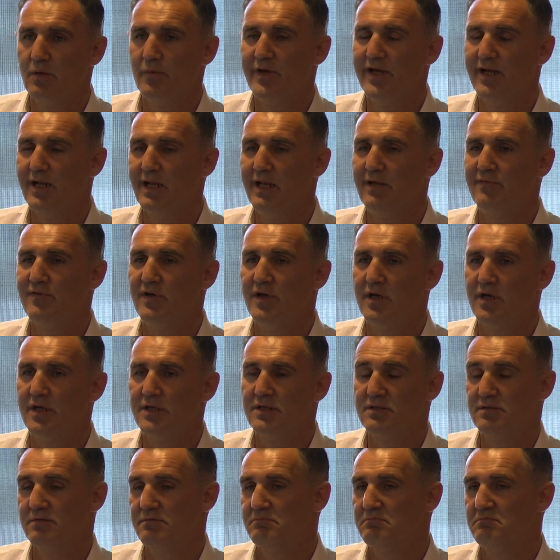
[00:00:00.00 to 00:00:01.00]
we had 11
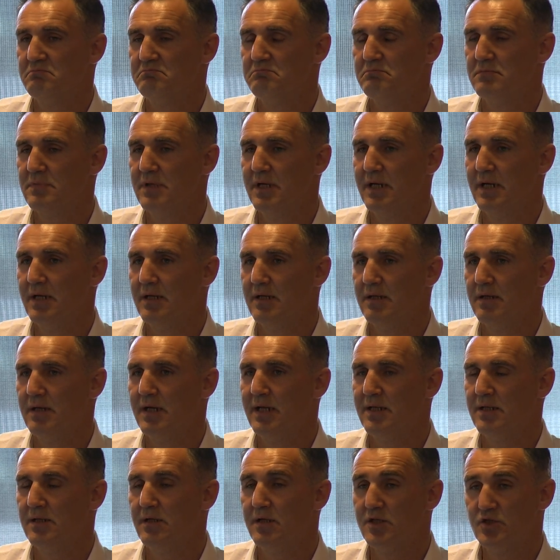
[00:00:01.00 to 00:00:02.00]
guys,
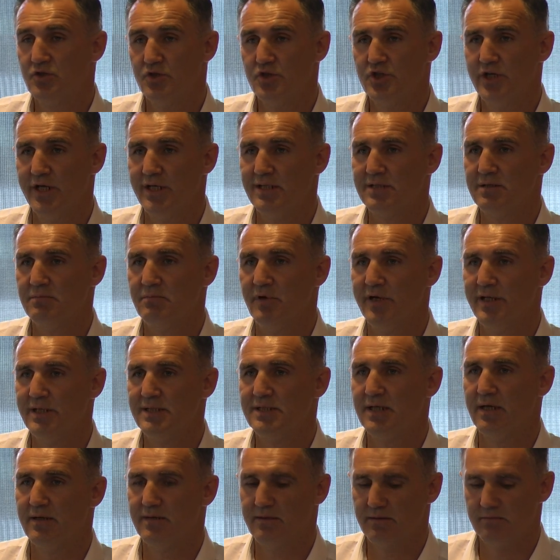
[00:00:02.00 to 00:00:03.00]
and also changed the
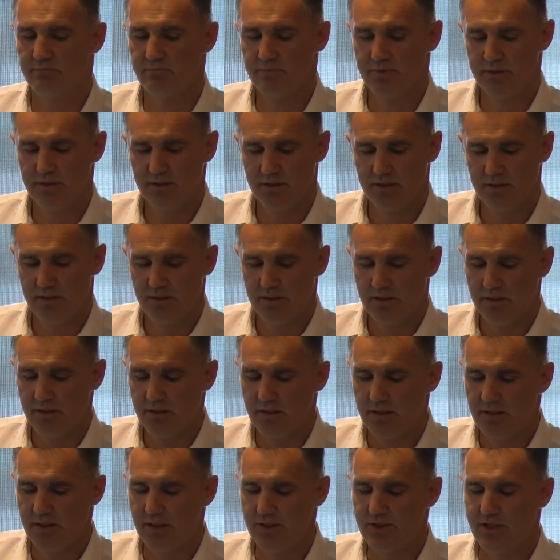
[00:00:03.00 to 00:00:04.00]
mindset.
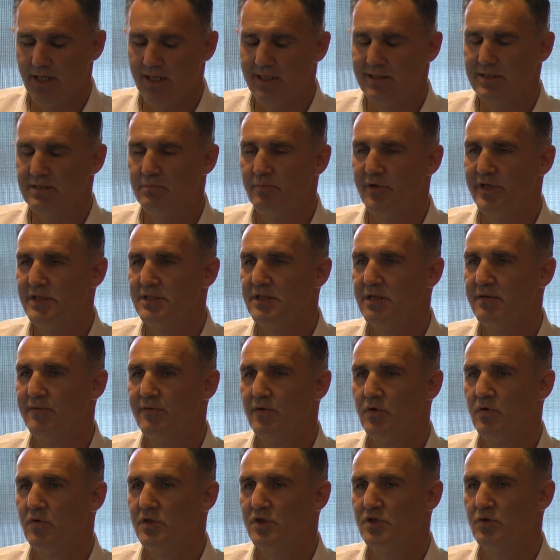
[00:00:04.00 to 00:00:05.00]
It challenged the mindset of
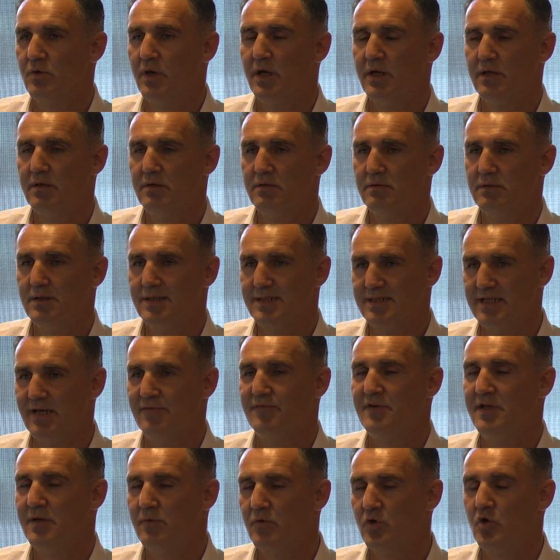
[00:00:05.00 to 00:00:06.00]
the whole squad. The
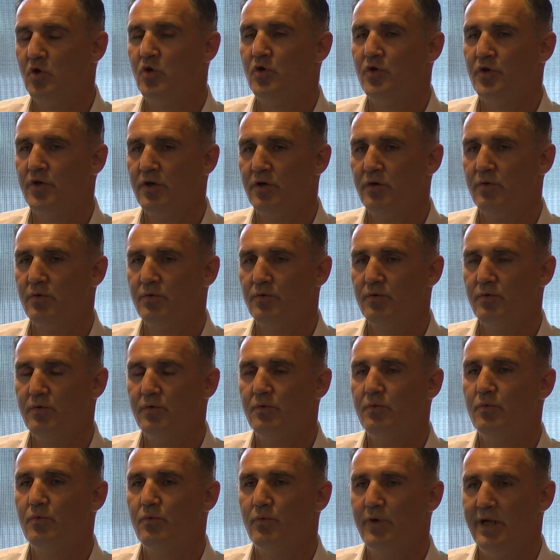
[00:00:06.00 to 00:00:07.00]
7 that were going there
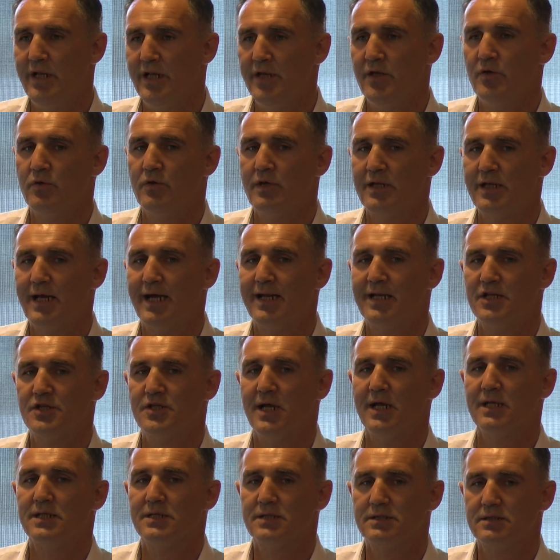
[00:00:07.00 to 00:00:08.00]
really knew that they had a
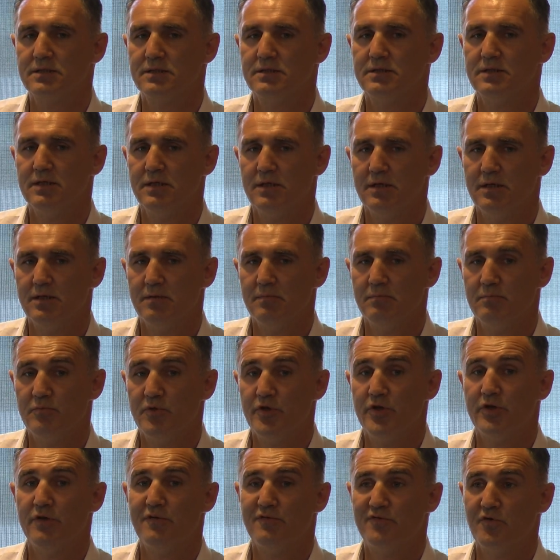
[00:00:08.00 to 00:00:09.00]
chance,
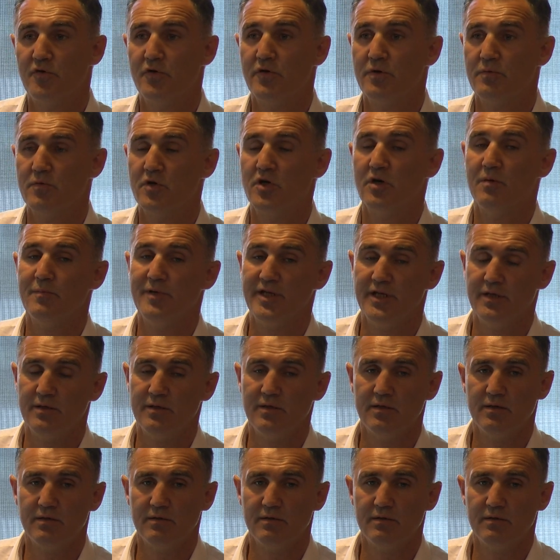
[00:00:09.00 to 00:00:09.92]
but the other 4 that were coming in